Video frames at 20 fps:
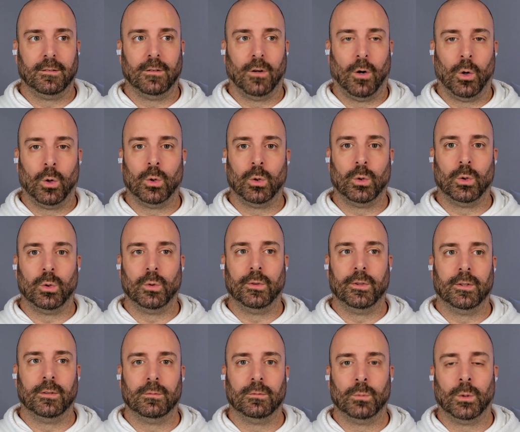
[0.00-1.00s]

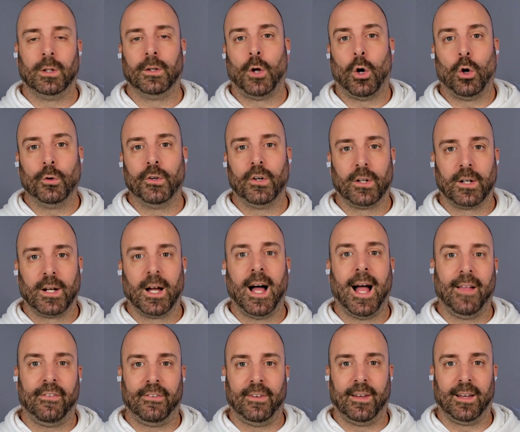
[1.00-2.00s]
old, well, an older
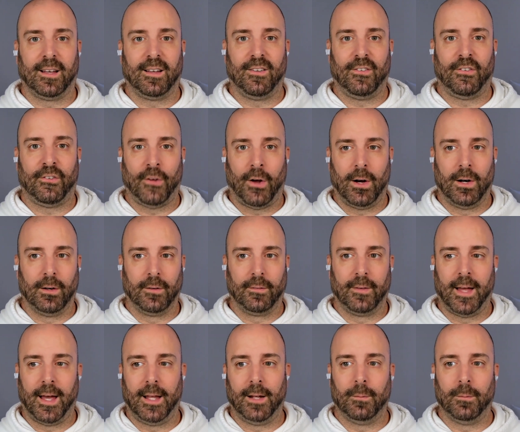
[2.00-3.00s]
classic song
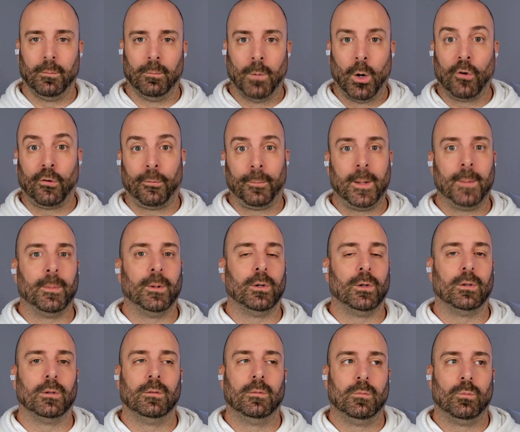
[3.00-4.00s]
that most
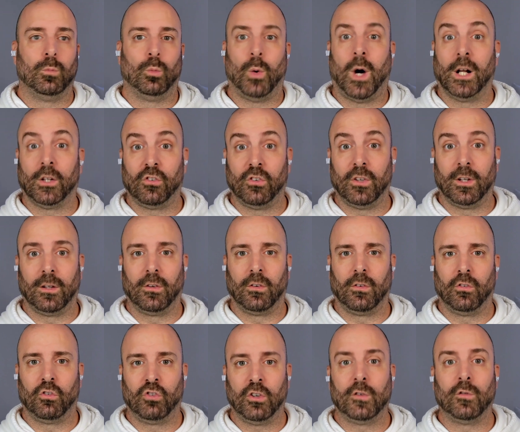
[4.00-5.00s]
people watching
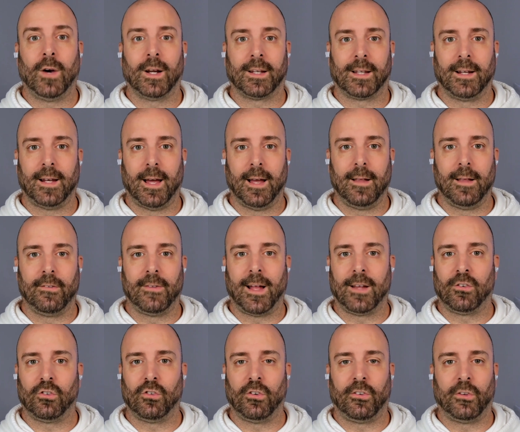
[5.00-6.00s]
should recognize.
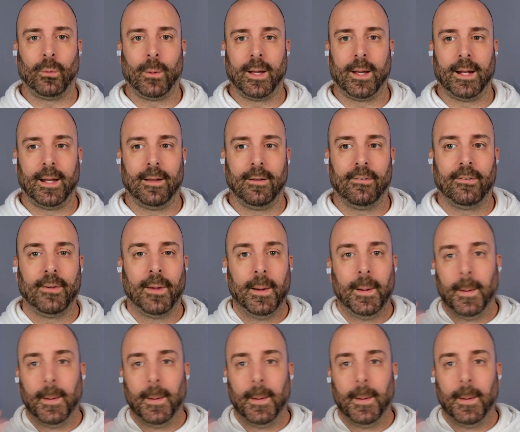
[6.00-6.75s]
That's just the way it is.